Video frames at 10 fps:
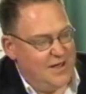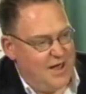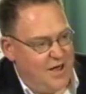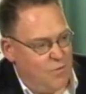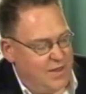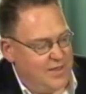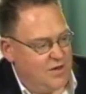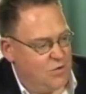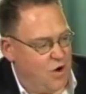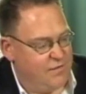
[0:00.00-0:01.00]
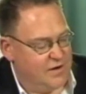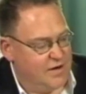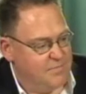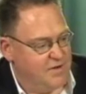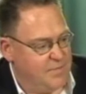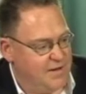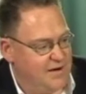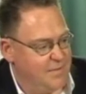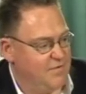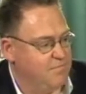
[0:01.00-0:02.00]
one that often comes up in
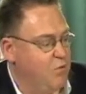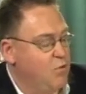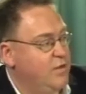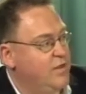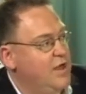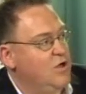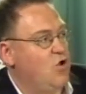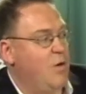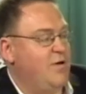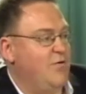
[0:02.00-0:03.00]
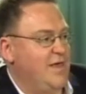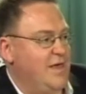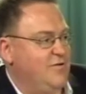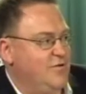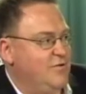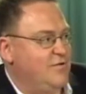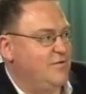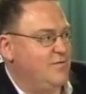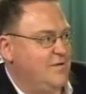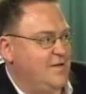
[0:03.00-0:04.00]
terms of both copyright
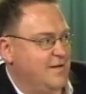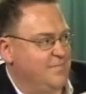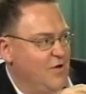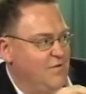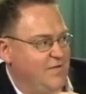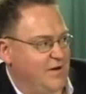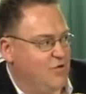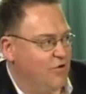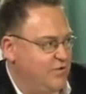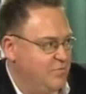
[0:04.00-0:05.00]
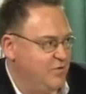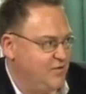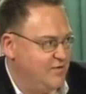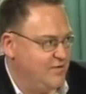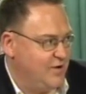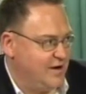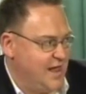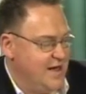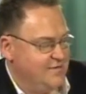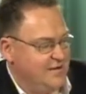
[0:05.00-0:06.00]
issues, in terms of their contributions to a
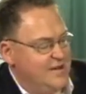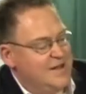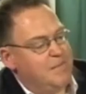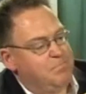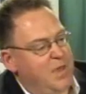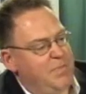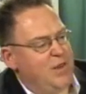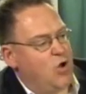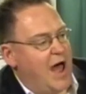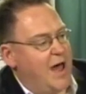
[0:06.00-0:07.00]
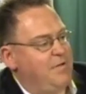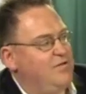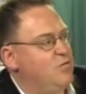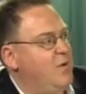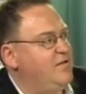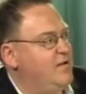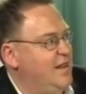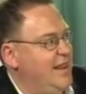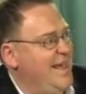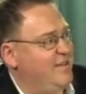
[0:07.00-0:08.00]
class. Maybe not happen so much in a
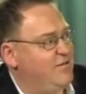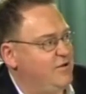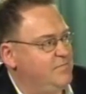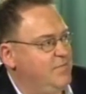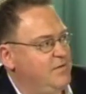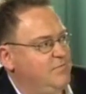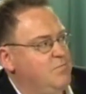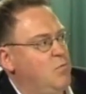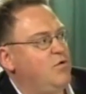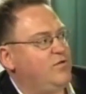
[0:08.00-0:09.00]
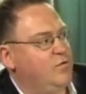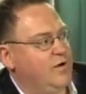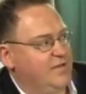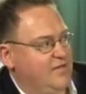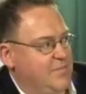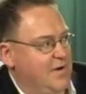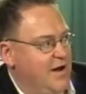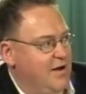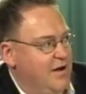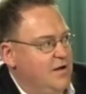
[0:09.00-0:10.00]
lecture, but more so in a
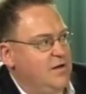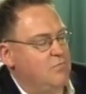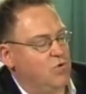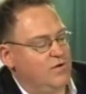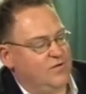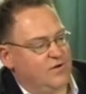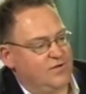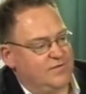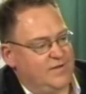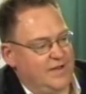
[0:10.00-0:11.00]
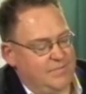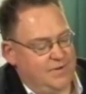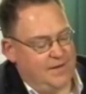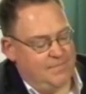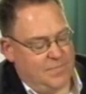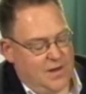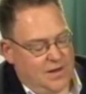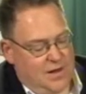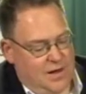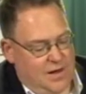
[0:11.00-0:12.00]
seminar and more discursive type
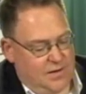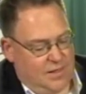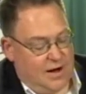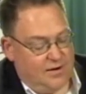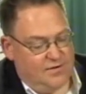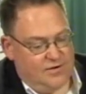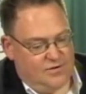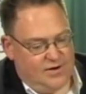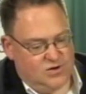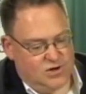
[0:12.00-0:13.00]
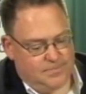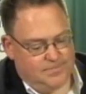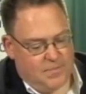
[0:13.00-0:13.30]
learning situation.